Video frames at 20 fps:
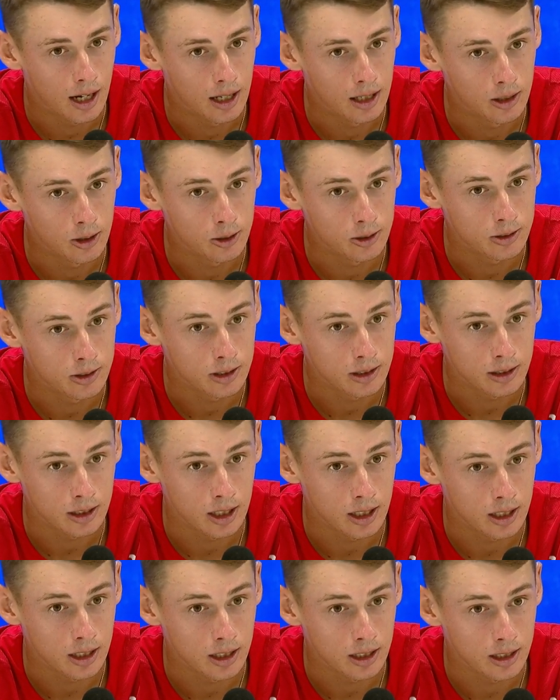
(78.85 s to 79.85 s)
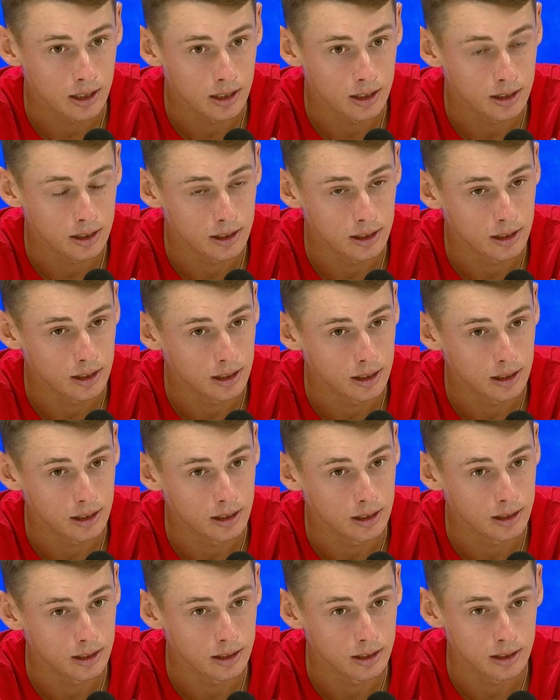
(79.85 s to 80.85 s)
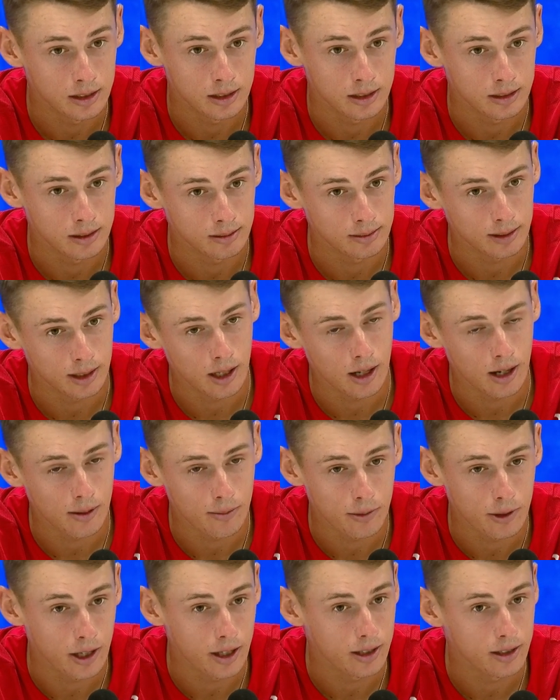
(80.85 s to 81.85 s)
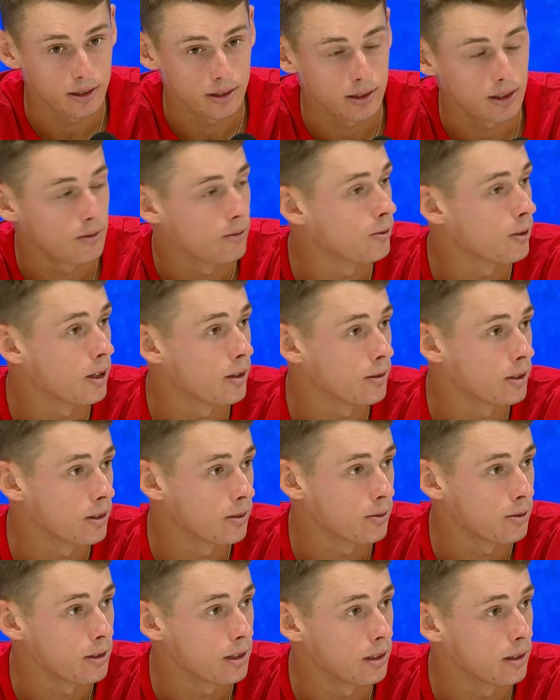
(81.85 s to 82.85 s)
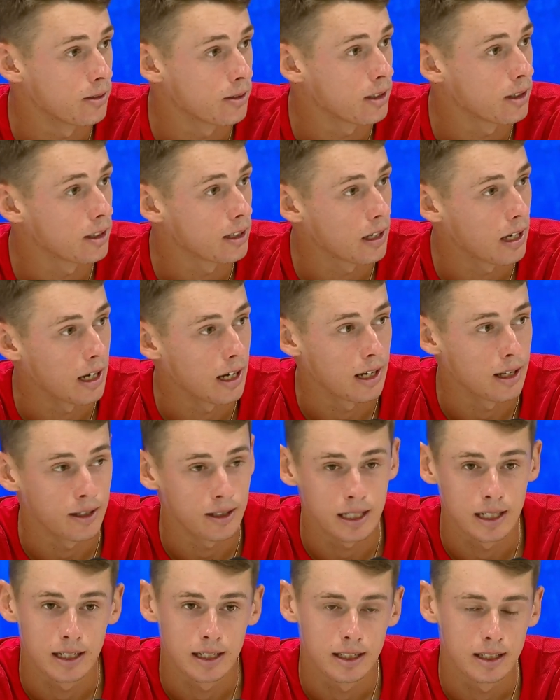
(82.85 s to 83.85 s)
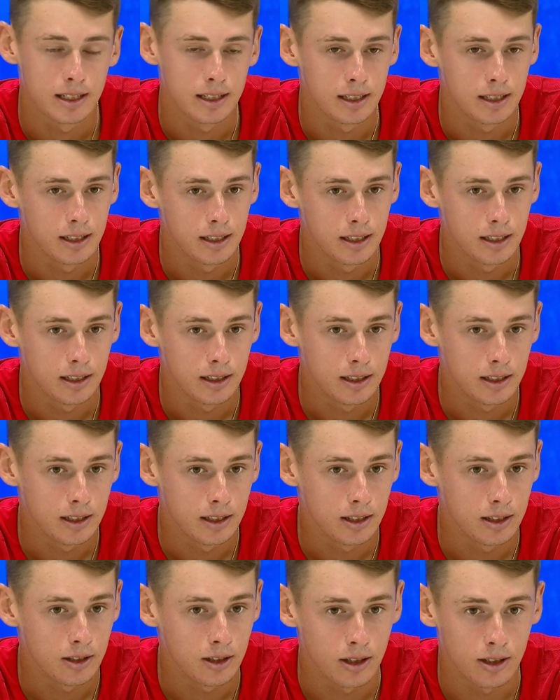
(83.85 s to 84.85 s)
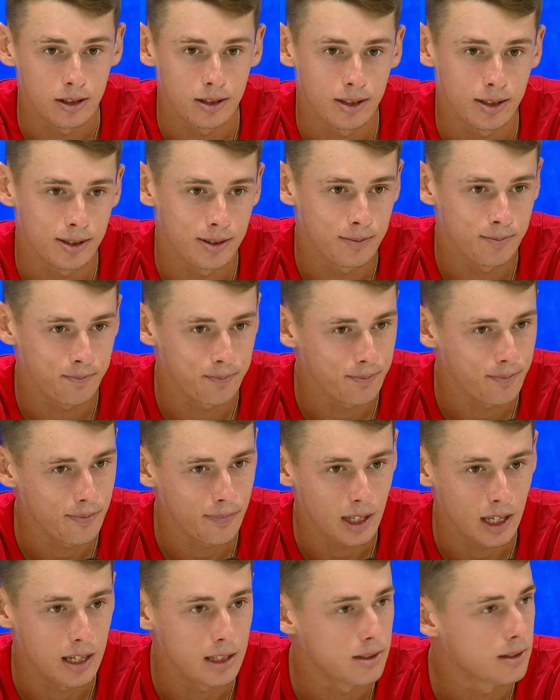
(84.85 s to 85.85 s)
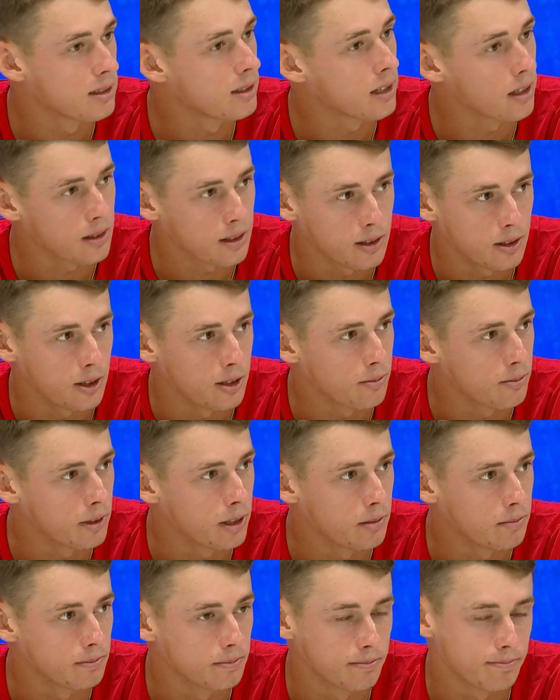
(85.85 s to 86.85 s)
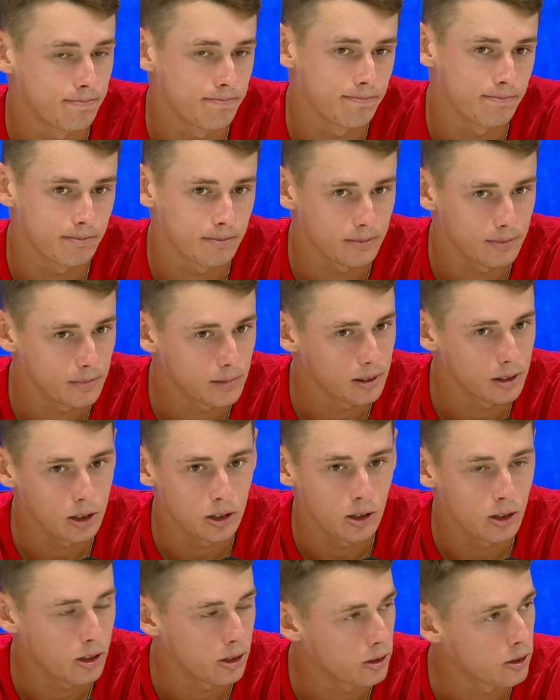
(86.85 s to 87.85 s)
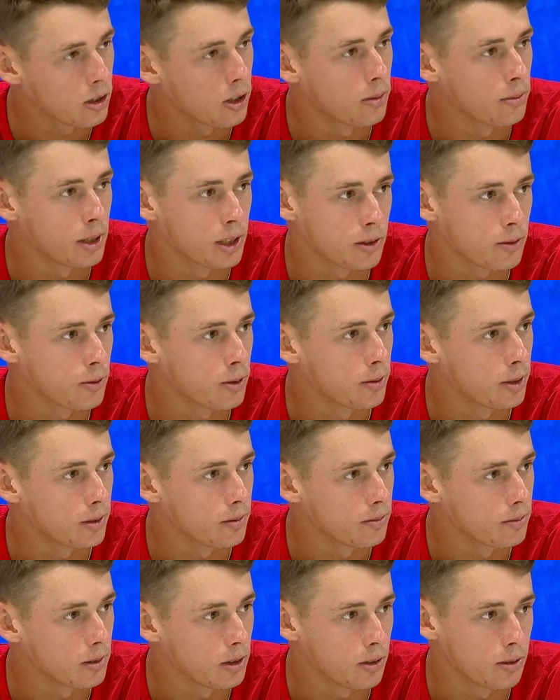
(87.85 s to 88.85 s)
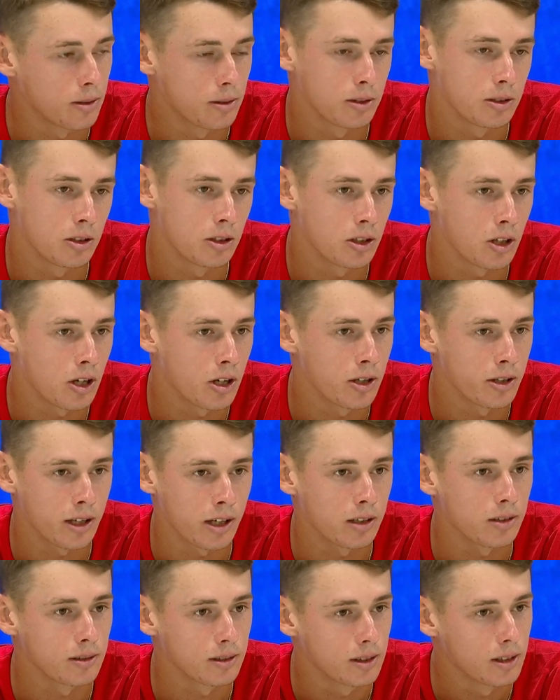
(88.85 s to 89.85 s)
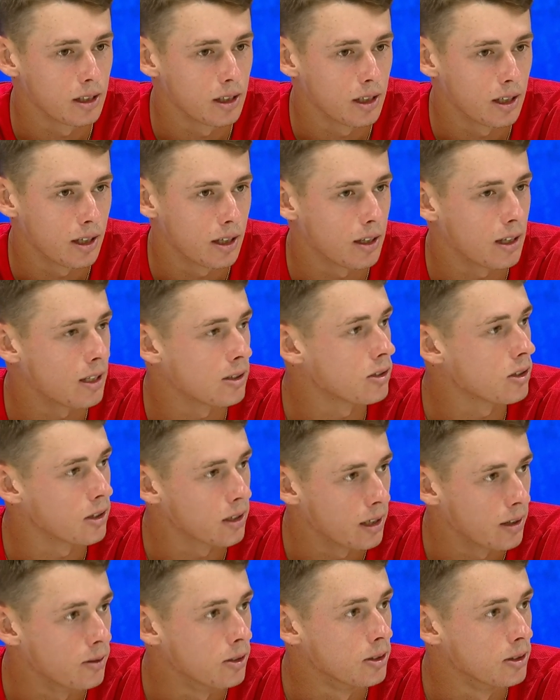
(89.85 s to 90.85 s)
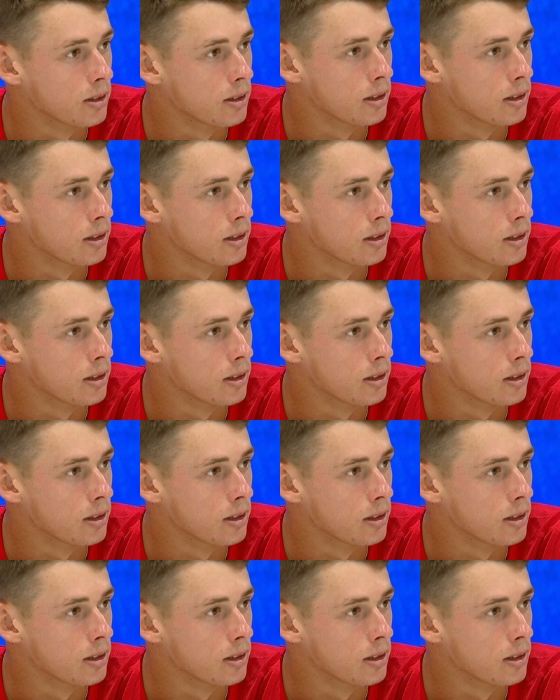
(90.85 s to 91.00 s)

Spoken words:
losing in a heartbreak at 7-5 in the fifth. And, you know, it's stung a lot, but you learn so much from it. You know that that's your level.